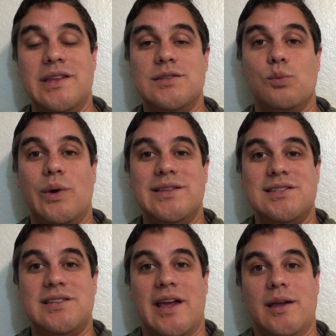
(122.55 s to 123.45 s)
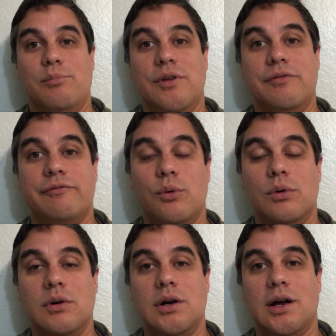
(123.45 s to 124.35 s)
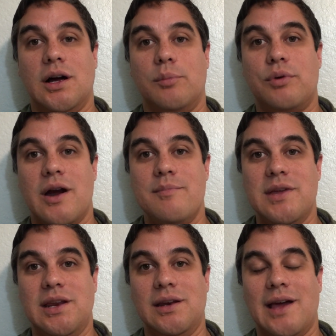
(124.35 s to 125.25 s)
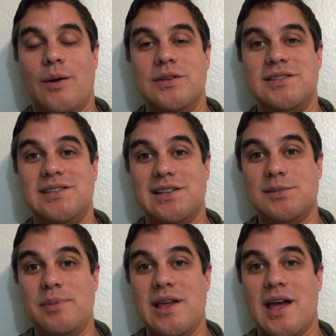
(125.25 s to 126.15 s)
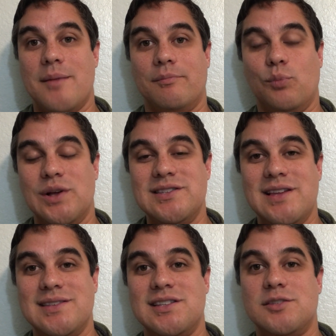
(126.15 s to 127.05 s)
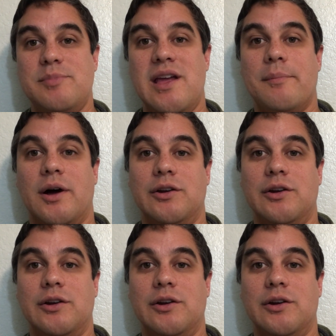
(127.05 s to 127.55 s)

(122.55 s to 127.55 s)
this Wednesday before prayer meeting at 6 p.m., Wednesday at 6 p.m.